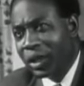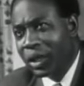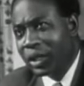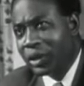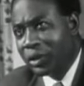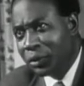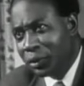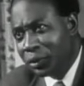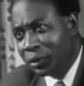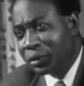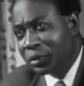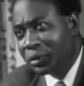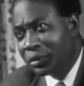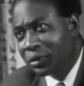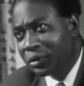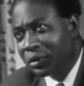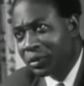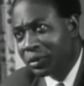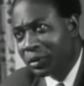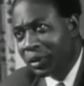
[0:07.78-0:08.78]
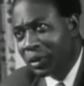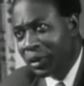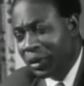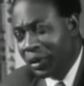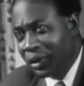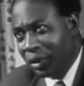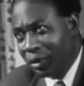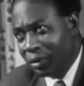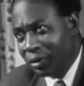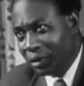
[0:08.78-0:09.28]
I do,
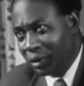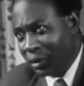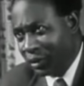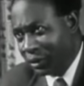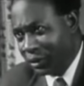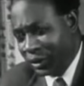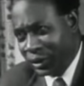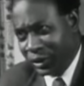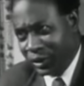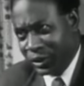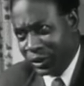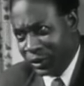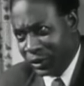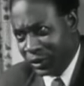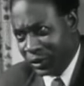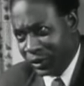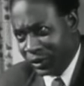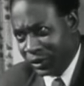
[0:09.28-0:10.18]
because this is